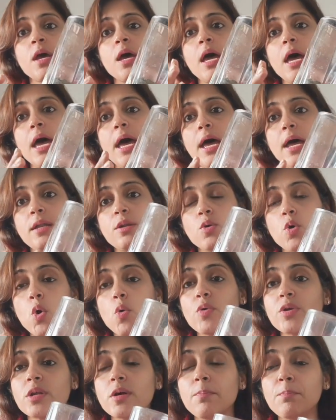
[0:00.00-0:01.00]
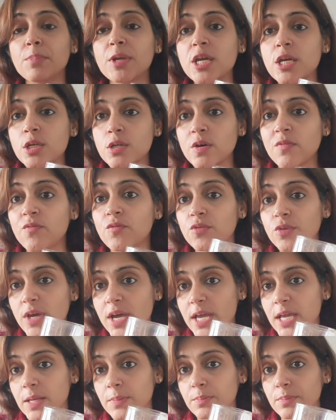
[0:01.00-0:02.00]
and over a period of
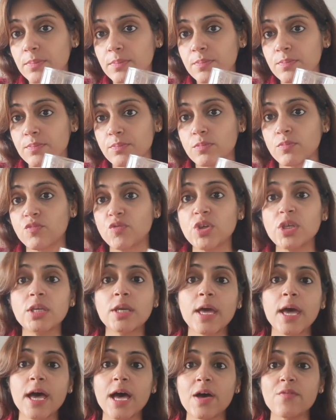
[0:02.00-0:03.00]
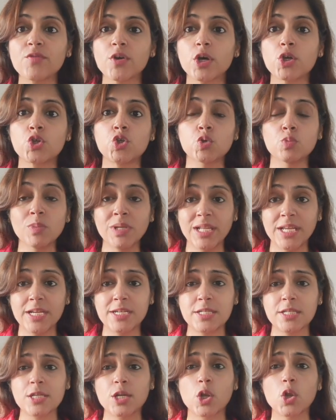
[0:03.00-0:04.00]
time we have
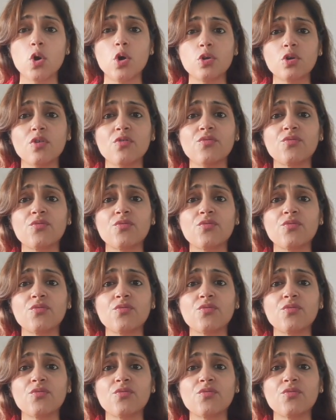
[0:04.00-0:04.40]
accumulated a lot of